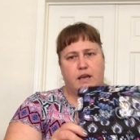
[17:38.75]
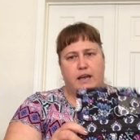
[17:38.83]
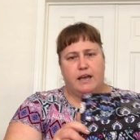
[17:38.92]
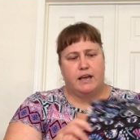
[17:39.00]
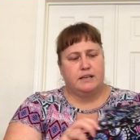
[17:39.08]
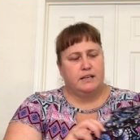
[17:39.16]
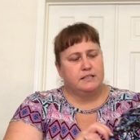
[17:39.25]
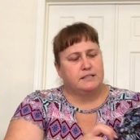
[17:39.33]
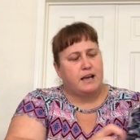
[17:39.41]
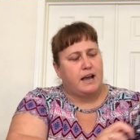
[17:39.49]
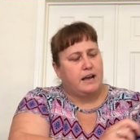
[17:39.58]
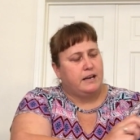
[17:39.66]
and
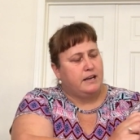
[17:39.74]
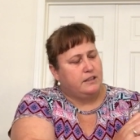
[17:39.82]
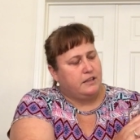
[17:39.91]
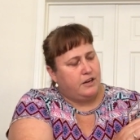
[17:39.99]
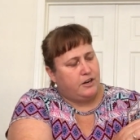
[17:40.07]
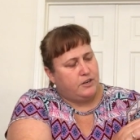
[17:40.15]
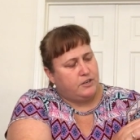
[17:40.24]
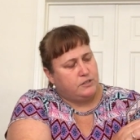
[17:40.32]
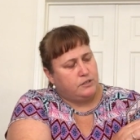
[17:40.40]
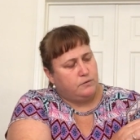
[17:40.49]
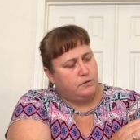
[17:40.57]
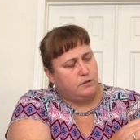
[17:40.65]
inside it,
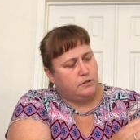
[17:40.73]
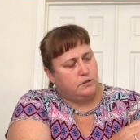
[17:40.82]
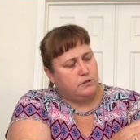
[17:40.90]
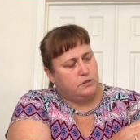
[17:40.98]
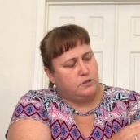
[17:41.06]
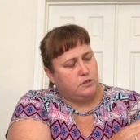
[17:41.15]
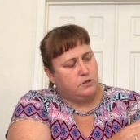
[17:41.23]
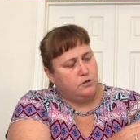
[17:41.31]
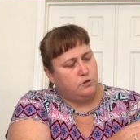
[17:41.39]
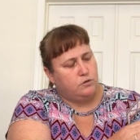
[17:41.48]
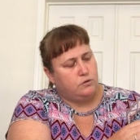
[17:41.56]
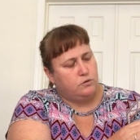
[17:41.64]
there's
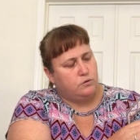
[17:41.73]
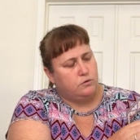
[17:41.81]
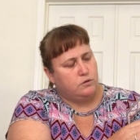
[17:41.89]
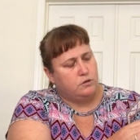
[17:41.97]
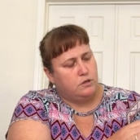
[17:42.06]
two,